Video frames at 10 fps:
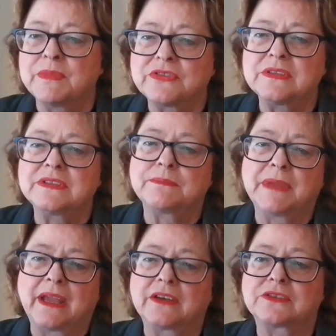emissions
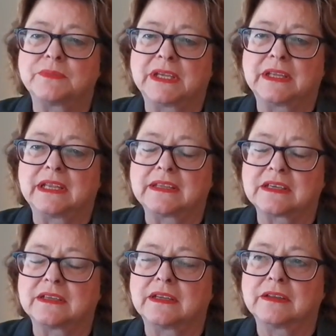management is
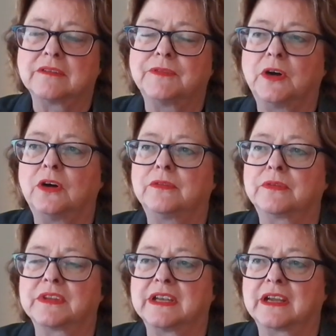going to evolve
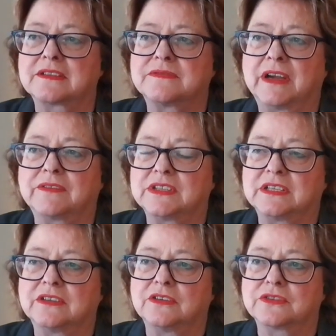over the next five to
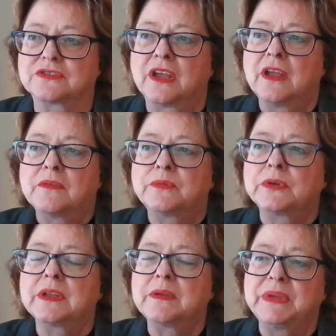ten years,
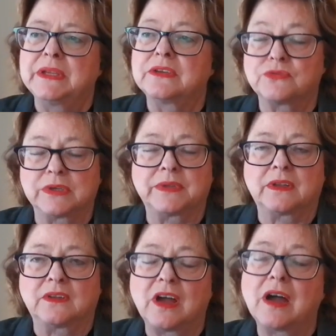really being driven
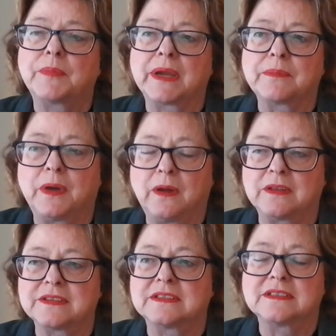a lot by
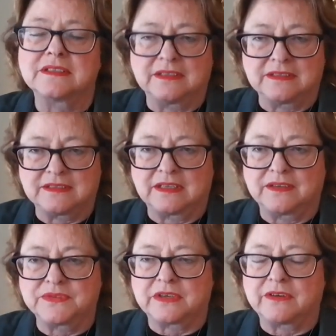policies and
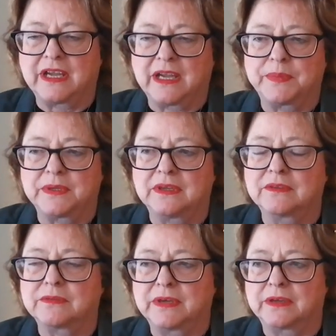incentives that are
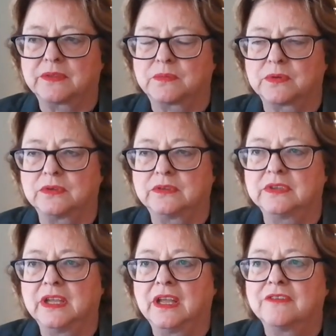happening throughout the
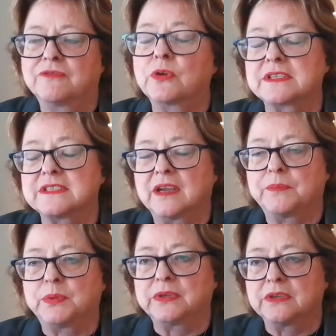world. For
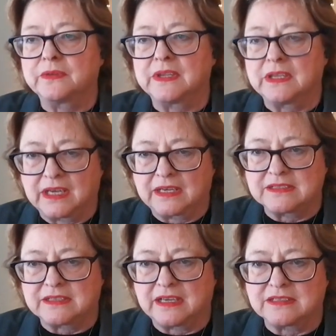example, here in the United
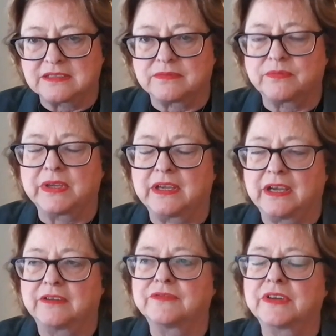States, we
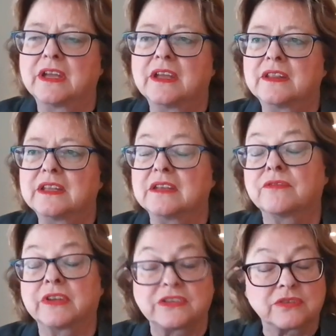have the
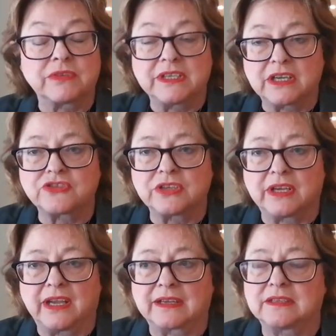Inflation Reduction
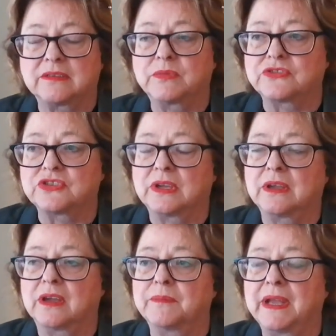Act, which
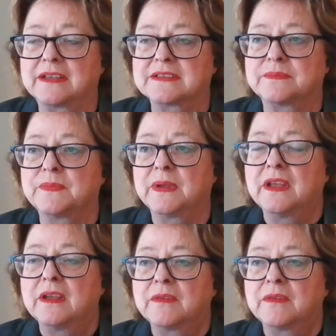um, has some